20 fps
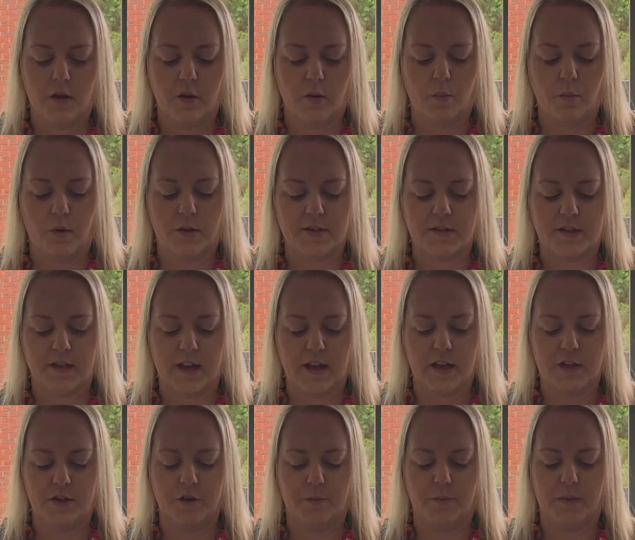Once
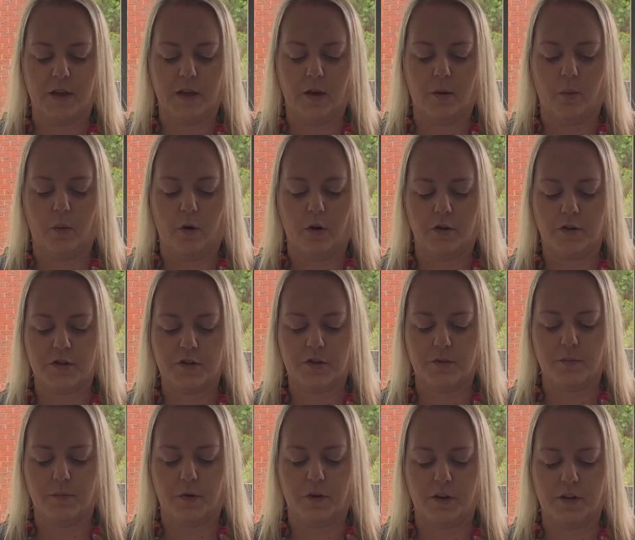again, you're being watched,
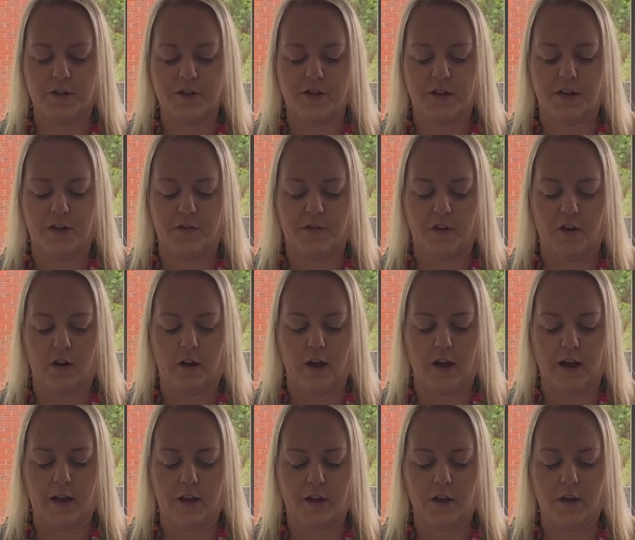monitored if you
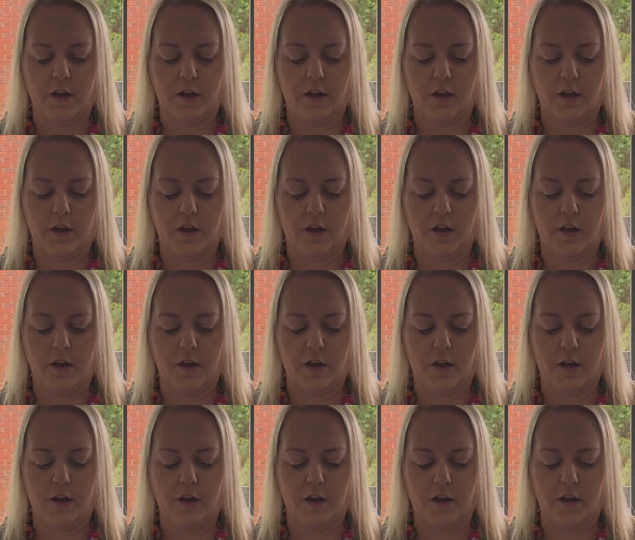like.